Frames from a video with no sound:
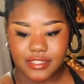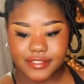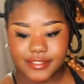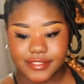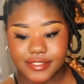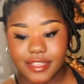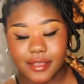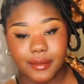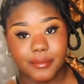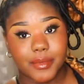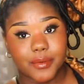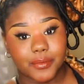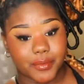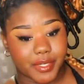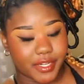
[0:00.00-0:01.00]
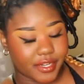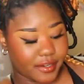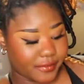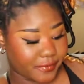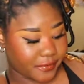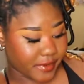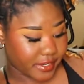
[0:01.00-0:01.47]
some
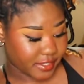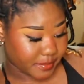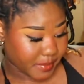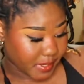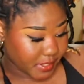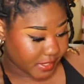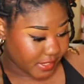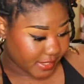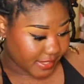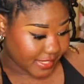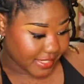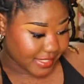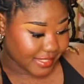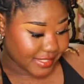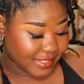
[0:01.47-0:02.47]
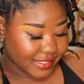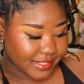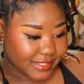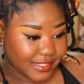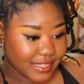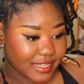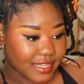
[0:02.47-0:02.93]
were fresh
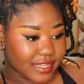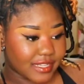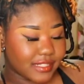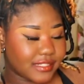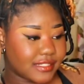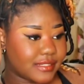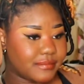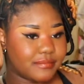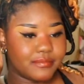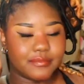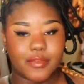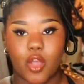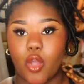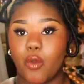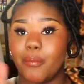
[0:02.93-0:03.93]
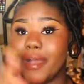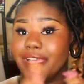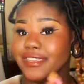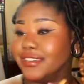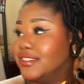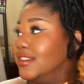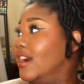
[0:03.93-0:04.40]
purchases. Oh
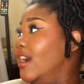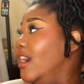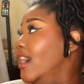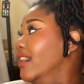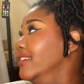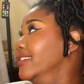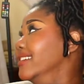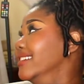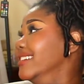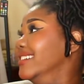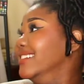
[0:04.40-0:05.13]
my god.